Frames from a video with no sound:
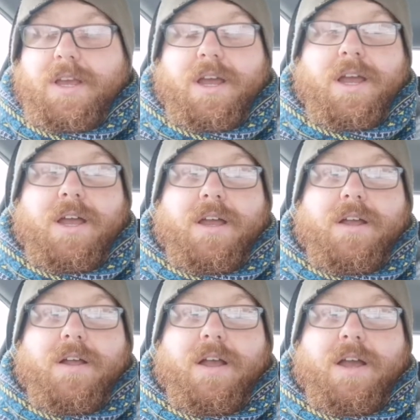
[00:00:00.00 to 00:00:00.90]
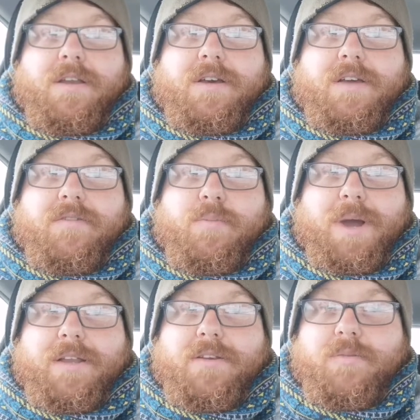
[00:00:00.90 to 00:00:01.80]
and I have a
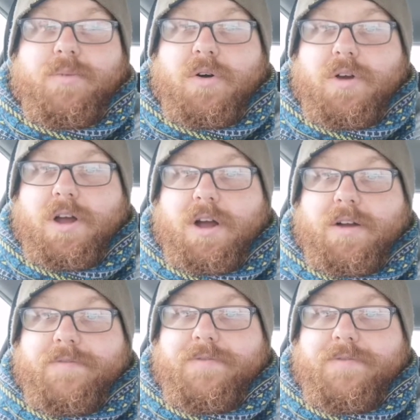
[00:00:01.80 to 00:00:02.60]
battered up old car.